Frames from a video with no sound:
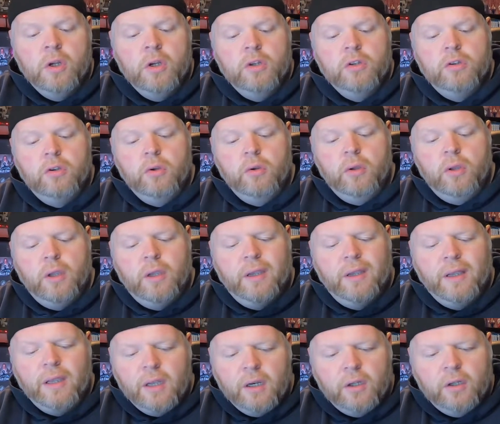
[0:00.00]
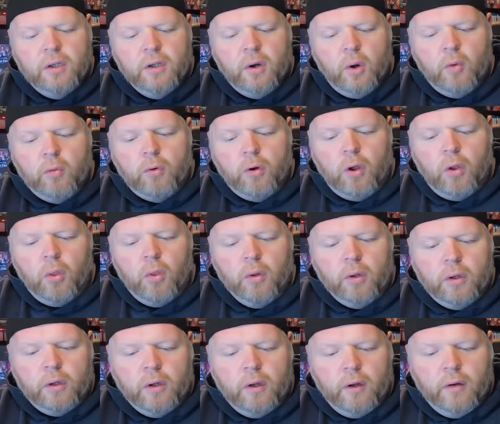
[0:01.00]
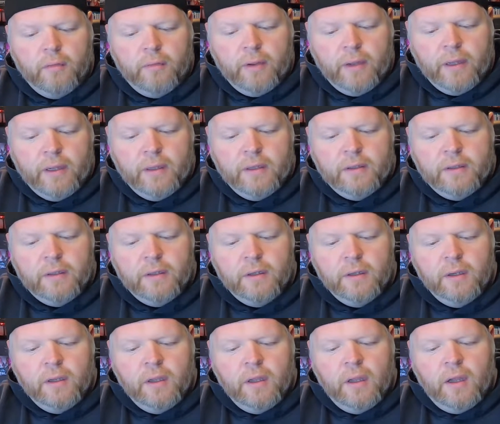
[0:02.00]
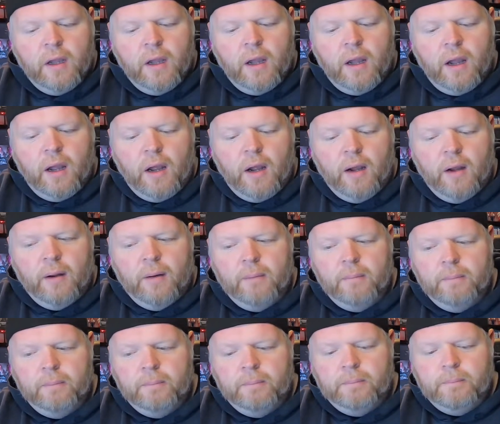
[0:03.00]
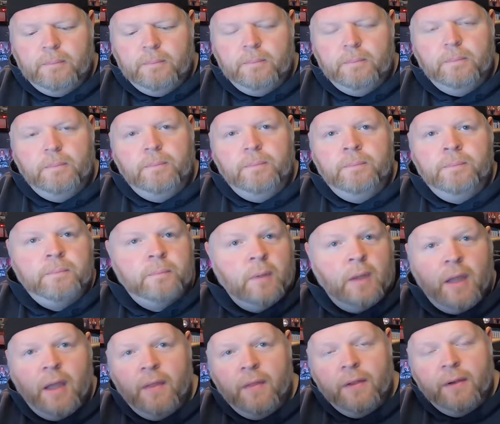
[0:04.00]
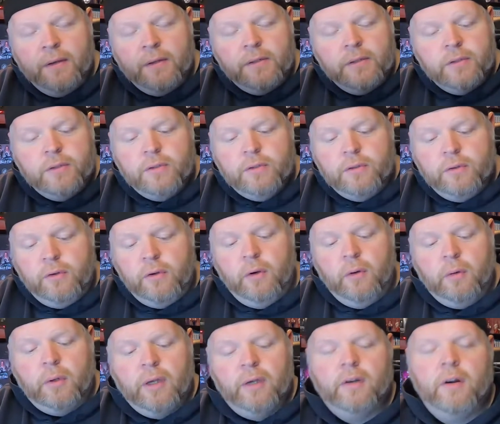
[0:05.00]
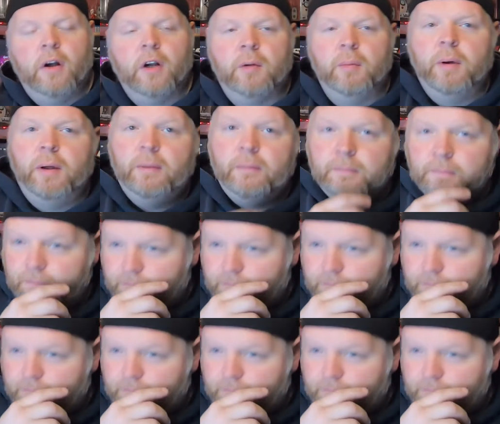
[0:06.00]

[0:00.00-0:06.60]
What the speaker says: so you can get a good overall look of it, and then kind of talk about